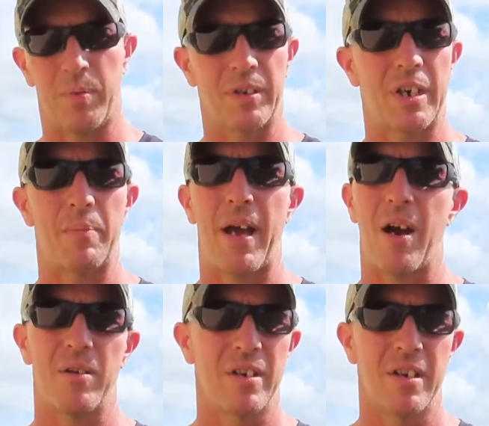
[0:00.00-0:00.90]
plugged into
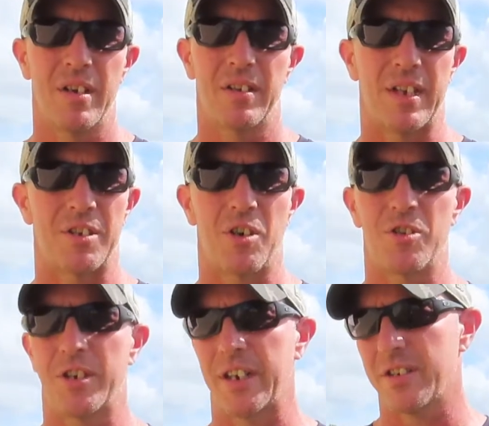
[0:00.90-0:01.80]
power, that
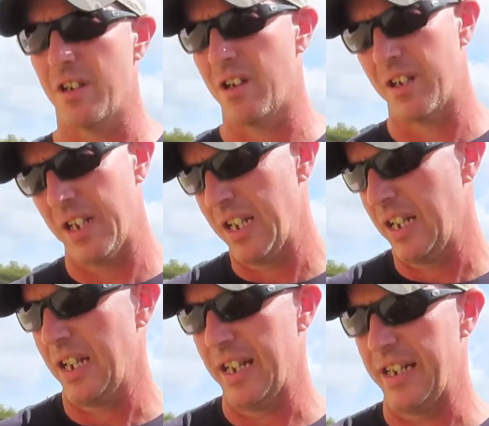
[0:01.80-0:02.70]
charger kicks on,
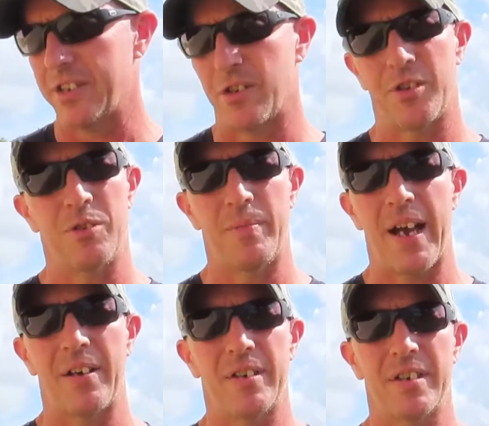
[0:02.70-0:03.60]
it hits our 2
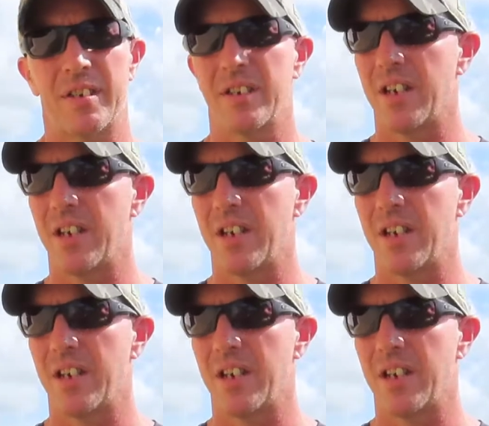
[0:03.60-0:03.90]
batteries,